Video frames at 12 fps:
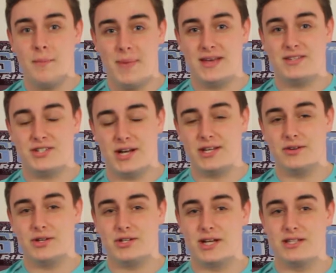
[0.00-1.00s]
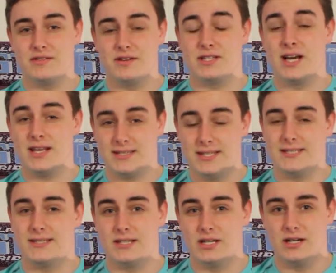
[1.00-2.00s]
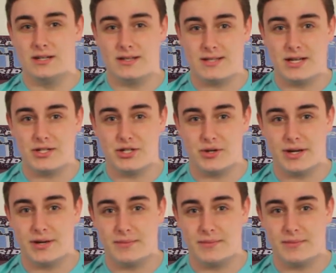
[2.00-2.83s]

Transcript: best January transfers since the turn of the century.